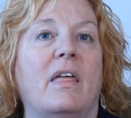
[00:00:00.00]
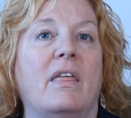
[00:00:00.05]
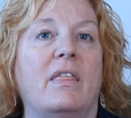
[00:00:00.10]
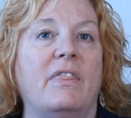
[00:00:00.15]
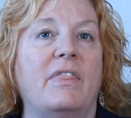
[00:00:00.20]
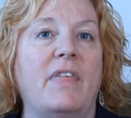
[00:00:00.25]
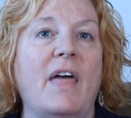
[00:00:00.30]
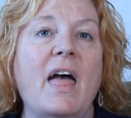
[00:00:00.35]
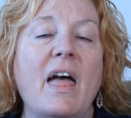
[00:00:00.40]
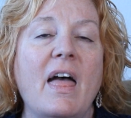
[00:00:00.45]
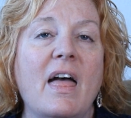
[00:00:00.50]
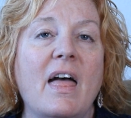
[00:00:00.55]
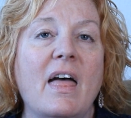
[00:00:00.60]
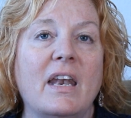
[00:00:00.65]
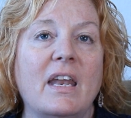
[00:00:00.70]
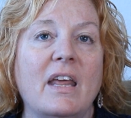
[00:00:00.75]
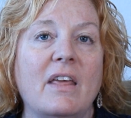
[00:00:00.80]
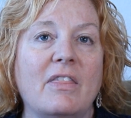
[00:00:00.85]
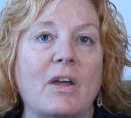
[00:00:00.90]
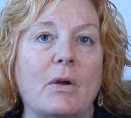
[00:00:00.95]

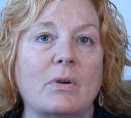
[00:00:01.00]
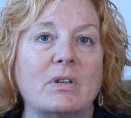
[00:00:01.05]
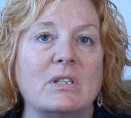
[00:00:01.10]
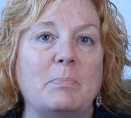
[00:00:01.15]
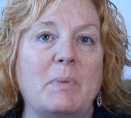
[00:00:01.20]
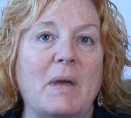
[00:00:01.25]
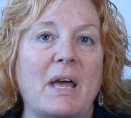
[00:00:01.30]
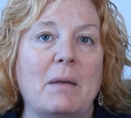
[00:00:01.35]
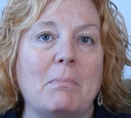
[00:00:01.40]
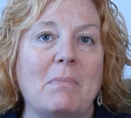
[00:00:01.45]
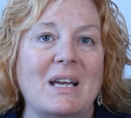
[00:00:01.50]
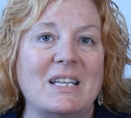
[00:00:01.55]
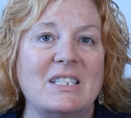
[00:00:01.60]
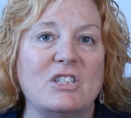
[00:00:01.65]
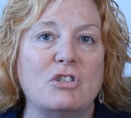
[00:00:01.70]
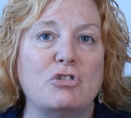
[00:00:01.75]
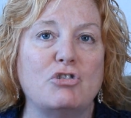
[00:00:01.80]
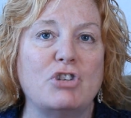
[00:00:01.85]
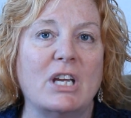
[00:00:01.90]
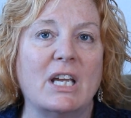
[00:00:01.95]
Then there has been
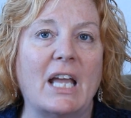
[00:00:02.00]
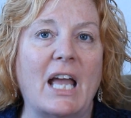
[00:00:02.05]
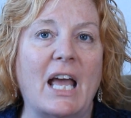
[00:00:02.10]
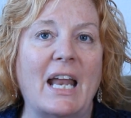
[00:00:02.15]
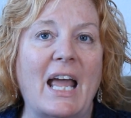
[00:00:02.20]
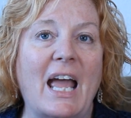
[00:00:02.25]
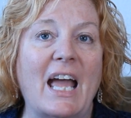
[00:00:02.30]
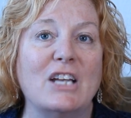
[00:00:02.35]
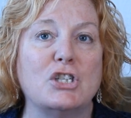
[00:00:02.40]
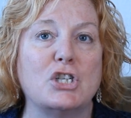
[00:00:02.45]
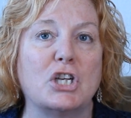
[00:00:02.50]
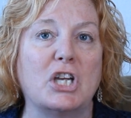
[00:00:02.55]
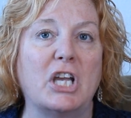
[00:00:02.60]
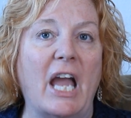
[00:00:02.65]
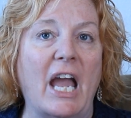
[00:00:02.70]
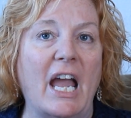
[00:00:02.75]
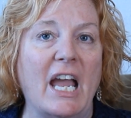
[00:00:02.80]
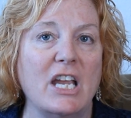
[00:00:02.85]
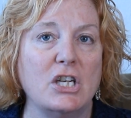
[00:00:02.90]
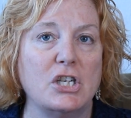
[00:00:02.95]
messaging and
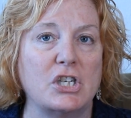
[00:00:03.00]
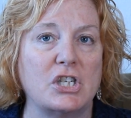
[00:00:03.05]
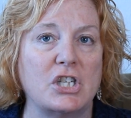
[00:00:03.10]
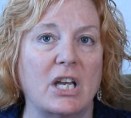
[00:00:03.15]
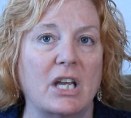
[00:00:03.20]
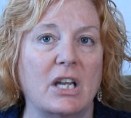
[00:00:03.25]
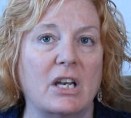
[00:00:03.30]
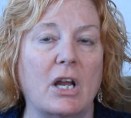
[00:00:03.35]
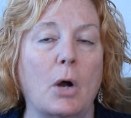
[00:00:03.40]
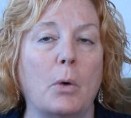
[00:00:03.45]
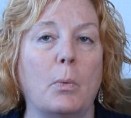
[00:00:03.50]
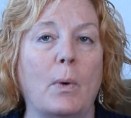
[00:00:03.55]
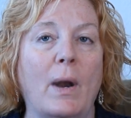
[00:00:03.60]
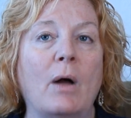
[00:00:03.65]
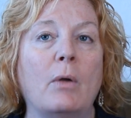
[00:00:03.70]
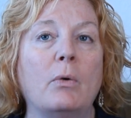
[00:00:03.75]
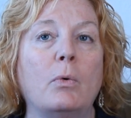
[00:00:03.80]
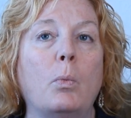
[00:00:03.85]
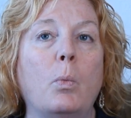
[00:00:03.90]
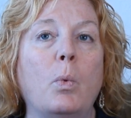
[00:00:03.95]
education
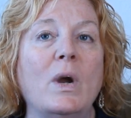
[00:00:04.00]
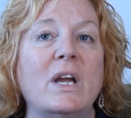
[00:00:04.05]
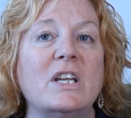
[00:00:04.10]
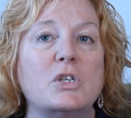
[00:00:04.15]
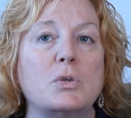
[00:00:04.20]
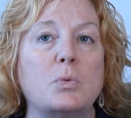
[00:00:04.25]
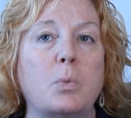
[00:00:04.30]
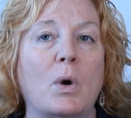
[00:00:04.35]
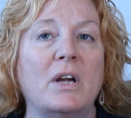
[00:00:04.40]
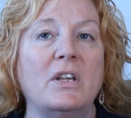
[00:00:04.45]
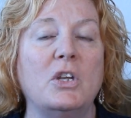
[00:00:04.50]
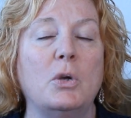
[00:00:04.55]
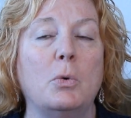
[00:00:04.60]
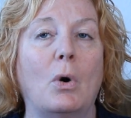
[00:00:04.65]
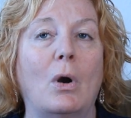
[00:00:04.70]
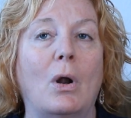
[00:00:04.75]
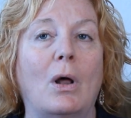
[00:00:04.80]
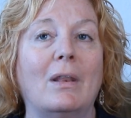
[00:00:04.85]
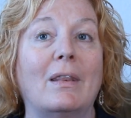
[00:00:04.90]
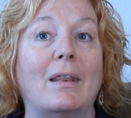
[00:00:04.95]
around which one you
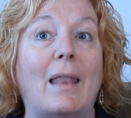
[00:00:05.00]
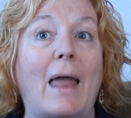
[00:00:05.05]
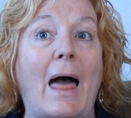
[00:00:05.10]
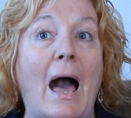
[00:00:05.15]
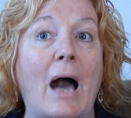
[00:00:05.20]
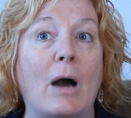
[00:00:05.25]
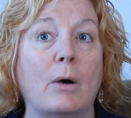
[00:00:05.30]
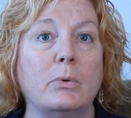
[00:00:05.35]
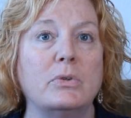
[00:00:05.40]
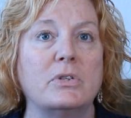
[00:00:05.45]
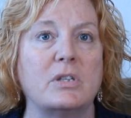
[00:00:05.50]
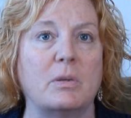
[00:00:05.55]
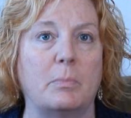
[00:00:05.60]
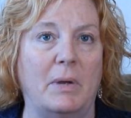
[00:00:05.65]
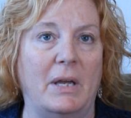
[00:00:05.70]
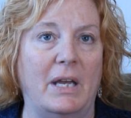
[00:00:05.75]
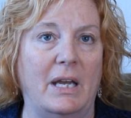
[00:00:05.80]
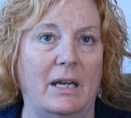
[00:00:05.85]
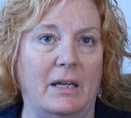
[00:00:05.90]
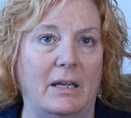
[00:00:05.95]
are allowed to
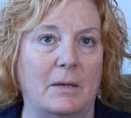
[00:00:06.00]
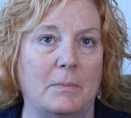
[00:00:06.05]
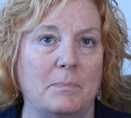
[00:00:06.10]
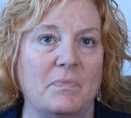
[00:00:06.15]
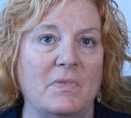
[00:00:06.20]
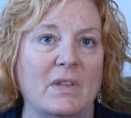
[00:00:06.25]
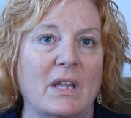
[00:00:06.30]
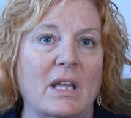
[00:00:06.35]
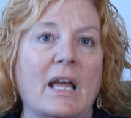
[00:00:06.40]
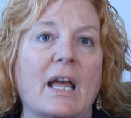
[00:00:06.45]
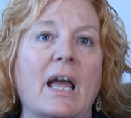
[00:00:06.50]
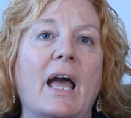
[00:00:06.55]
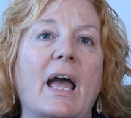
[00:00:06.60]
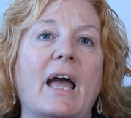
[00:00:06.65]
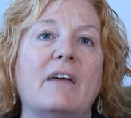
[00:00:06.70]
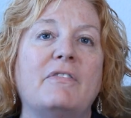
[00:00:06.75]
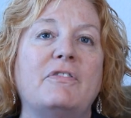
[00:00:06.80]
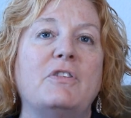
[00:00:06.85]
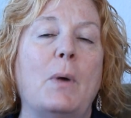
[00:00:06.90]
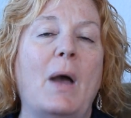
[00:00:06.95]
pick.
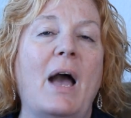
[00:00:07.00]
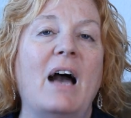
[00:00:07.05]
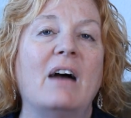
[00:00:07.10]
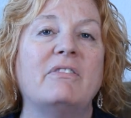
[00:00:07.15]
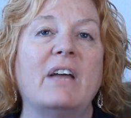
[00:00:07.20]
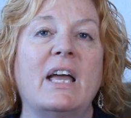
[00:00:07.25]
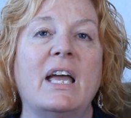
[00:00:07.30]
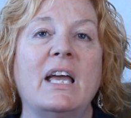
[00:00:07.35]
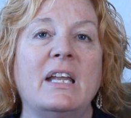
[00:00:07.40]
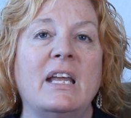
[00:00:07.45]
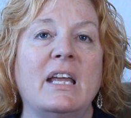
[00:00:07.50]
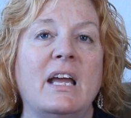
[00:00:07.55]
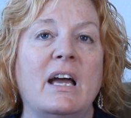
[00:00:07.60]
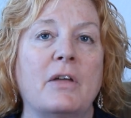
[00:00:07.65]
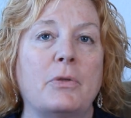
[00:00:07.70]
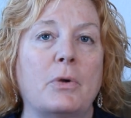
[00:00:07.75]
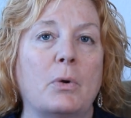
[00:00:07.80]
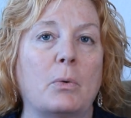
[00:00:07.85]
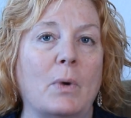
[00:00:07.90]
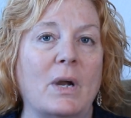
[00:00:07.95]
If you have any
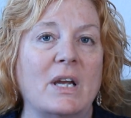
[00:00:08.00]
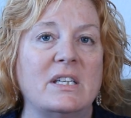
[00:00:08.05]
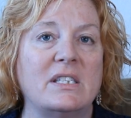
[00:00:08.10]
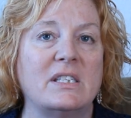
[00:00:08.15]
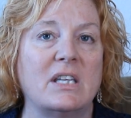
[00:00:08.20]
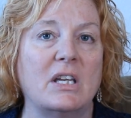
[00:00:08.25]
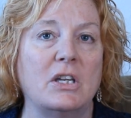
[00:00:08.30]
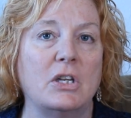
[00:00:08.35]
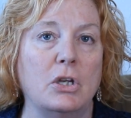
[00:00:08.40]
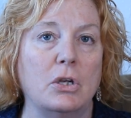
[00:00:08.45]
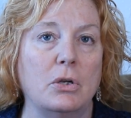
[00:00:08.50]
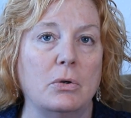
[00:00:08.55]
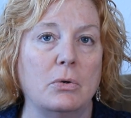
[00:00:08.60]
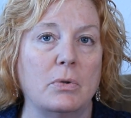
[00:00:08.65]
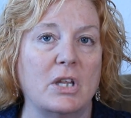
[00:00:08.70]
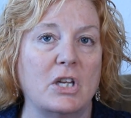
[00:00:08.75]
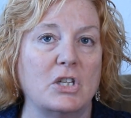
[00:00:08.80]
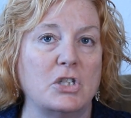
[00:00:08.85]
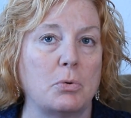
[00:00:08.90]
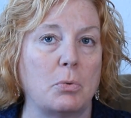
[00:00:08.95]
other race in
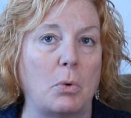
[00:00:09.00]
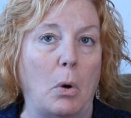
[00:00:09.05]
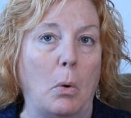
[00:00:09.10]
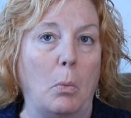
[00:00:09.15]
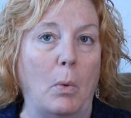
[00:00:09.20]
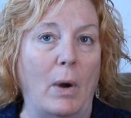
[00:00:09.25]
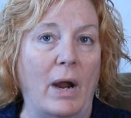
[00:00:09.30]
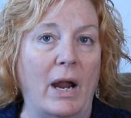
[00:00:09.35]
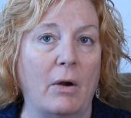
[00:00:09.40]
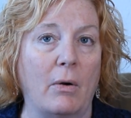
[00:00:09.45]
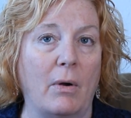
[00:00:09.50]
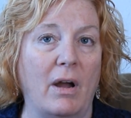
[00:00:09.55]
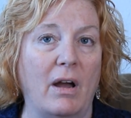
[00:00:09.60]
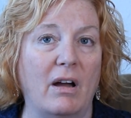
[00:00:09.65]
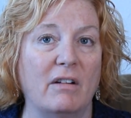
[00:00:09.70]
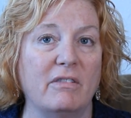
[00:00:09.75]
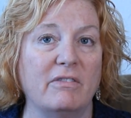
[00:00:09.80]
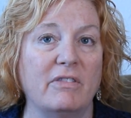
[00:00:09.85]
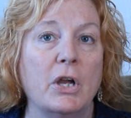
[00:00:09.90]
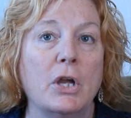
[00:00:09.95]
you that you're aware
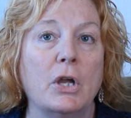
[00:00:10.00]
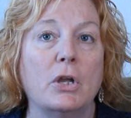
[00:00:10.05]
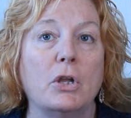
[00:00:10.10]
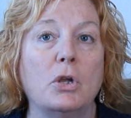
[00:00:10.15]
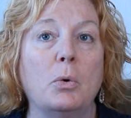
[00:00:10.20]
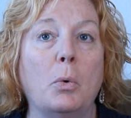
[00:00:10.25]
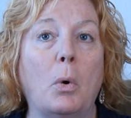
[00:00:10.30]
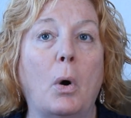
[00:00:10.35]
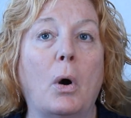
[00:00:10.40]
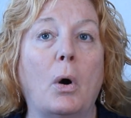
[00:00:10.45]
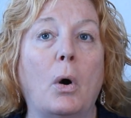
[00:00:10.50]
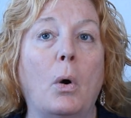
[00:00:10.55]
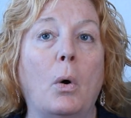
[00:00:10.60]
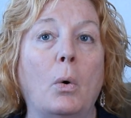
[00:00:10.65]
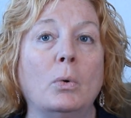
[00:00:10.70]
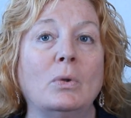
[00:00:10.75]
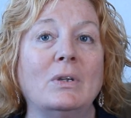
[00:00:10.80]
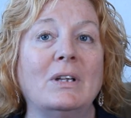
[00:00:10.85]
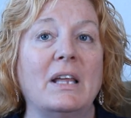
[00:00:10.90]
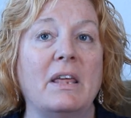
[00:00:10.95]
of, you are
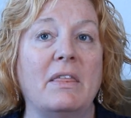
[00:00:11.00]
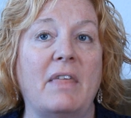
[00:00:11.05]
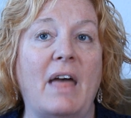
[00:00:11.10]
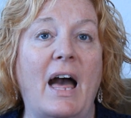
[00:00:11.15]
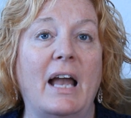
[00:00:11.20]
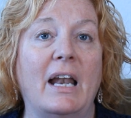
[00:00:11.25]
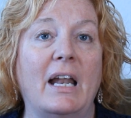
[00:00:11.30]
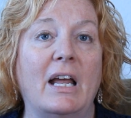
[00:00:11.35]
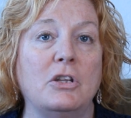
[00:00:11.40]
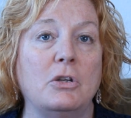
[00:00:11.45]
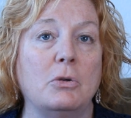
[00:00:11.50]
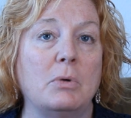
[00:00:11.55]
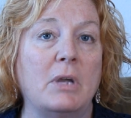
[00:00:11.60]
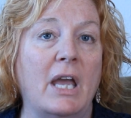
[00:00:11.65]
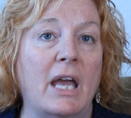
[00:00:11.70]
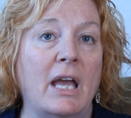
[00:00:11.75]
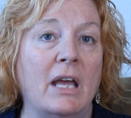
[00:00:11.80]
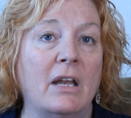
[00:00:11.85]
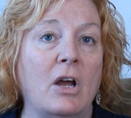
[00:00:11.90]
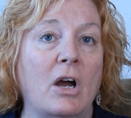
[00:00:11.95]
only that and you
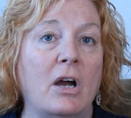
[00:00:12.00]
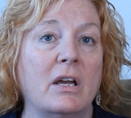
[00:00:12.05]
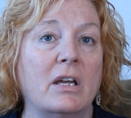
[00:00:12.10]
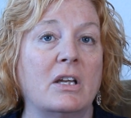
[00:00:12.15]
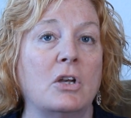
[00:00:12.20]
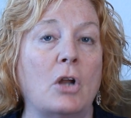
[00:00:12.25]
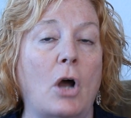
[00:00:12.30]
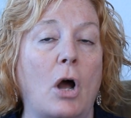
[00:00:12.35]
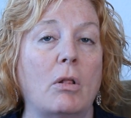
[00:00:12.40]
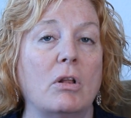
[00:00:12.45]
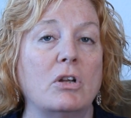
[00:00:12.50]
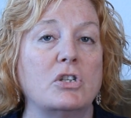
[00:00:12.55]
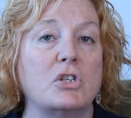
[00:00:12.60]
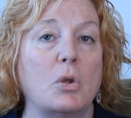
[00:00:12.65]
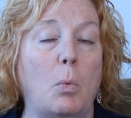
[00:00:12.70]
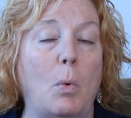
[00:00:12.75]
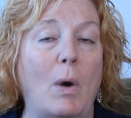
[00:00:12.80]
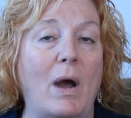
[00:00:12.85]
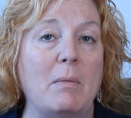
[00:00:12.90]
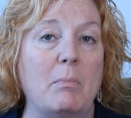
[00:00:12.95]
cannot acknowledge
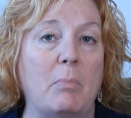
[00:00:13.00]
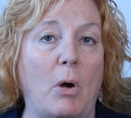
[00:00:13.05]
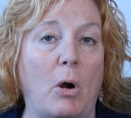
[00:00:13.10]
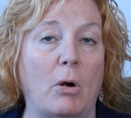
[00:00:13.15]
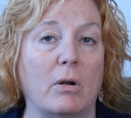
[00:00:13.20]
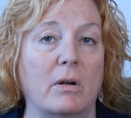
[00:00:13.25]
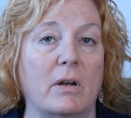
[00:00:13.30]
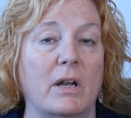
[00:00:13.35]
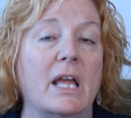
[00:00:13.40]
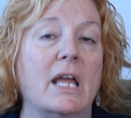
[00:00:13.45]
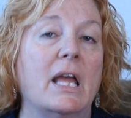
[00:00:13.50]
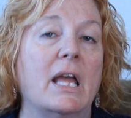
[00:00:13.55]
the white part.